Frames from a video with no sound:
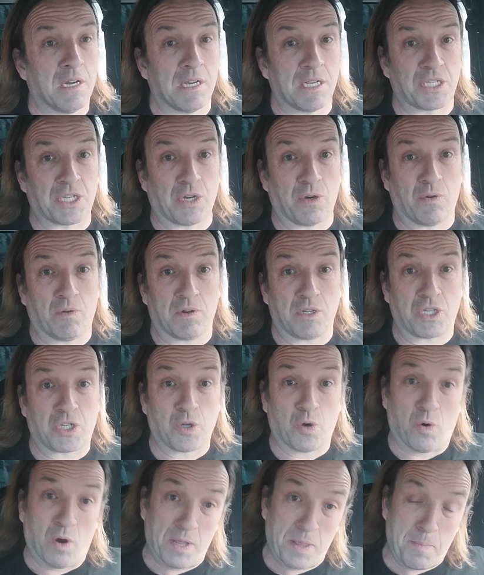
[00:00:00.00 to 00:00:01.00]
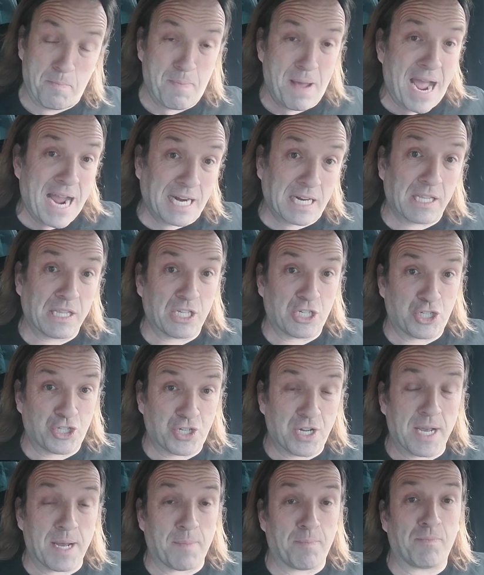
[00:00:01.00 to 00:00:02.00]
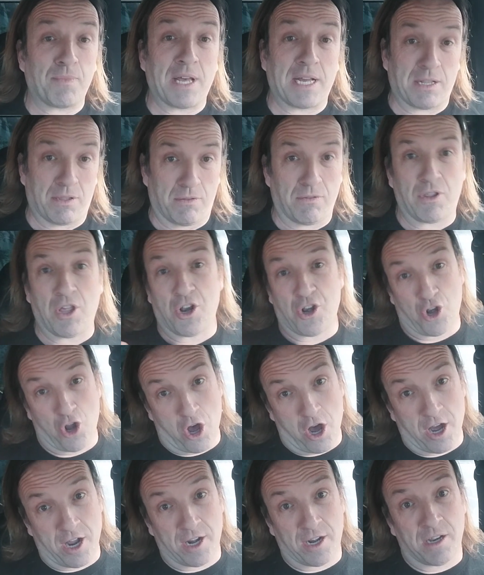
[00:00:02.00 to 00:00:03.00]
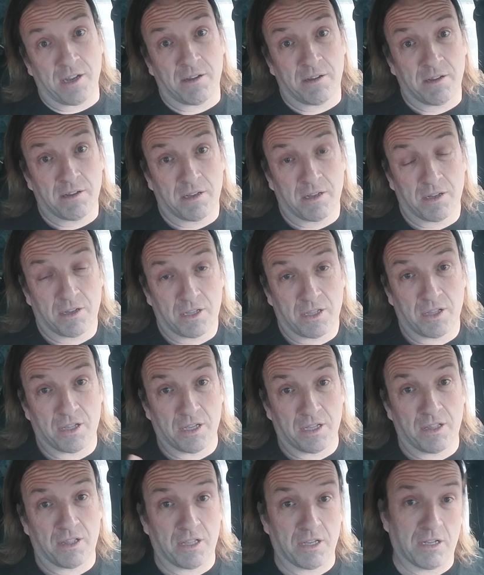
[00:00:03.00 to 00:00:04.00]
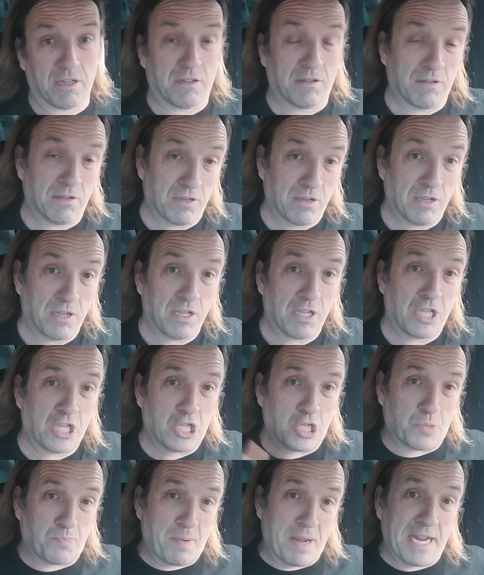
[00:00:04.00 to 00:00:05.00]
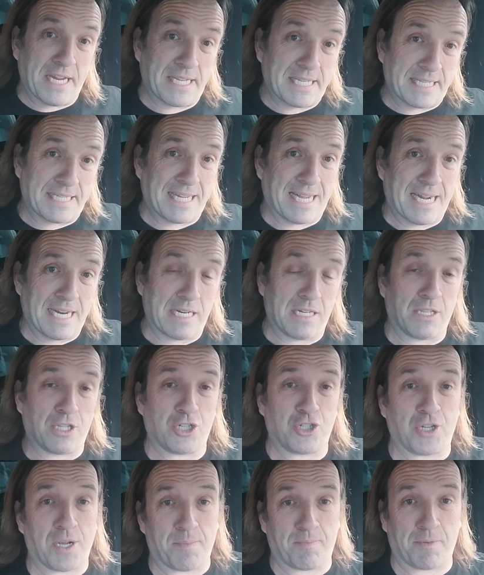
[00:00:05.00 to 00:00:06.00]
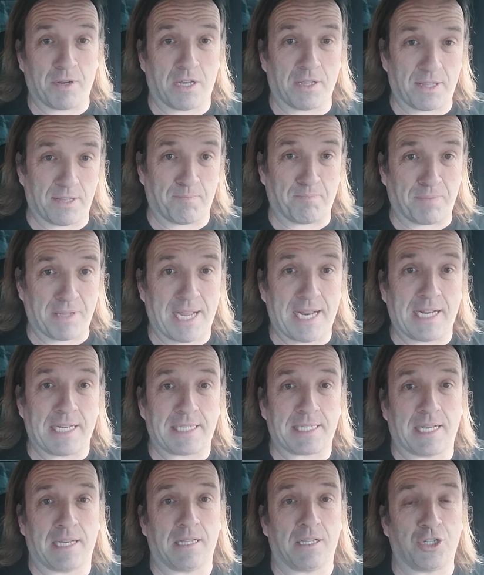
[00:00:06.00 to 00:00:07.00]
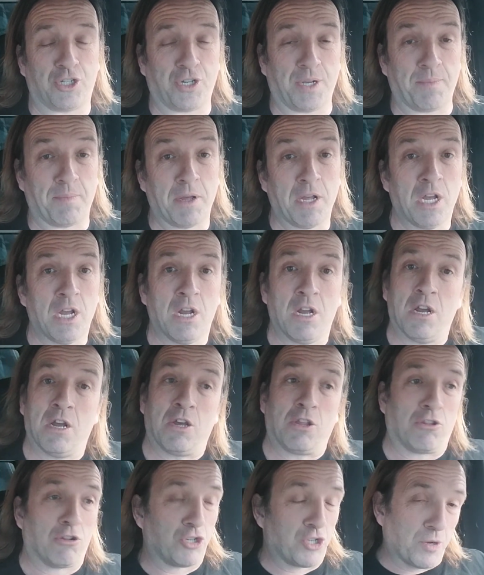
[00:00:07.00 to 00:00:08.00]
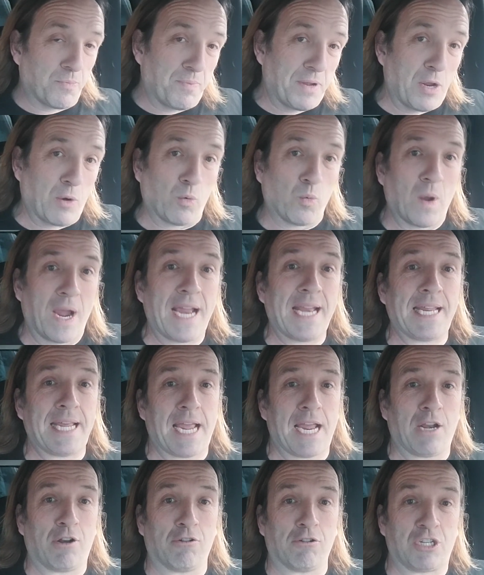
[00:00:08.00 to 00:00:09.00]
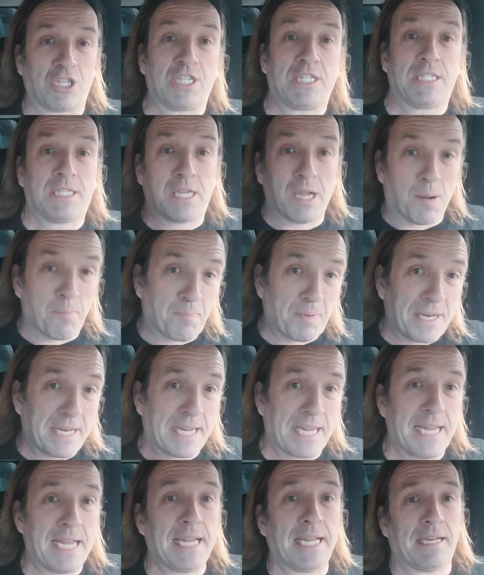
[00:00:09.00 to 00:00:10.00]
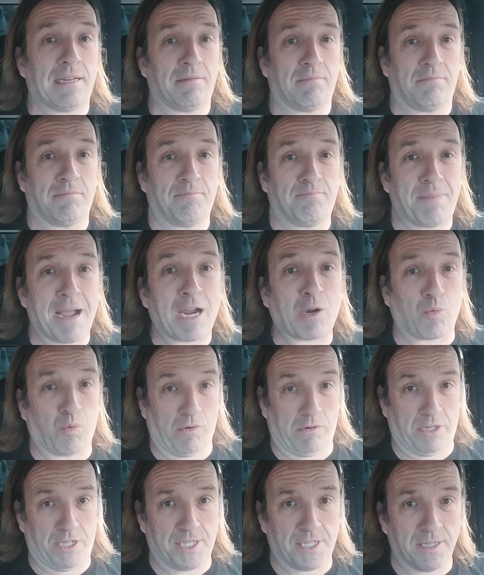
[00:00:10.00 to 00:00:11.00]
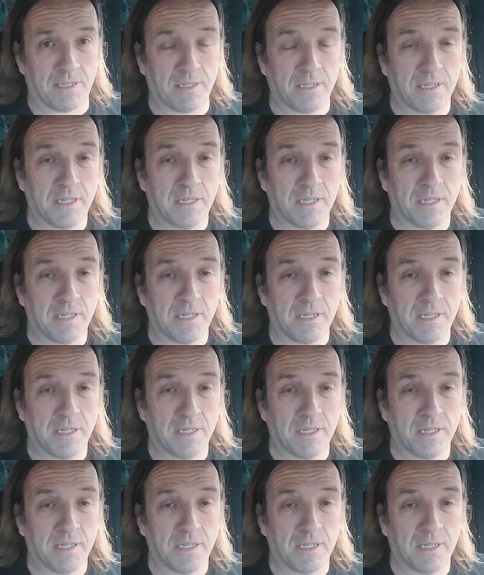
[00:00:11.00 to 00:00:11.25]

So on the back of the ship, that the space side of the ship, not the planet side of the ship, there should be radiators dumping heat backwards.